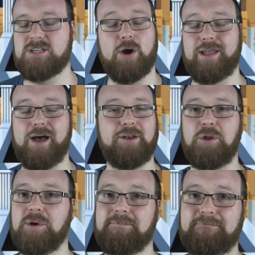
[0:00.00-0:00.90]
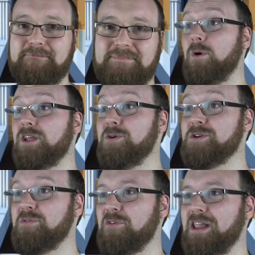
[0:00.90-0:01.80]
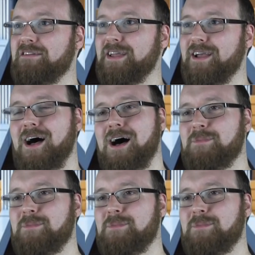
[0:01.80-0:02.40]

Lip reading: Sorry, I can't do it. Hey, what do you do for a living?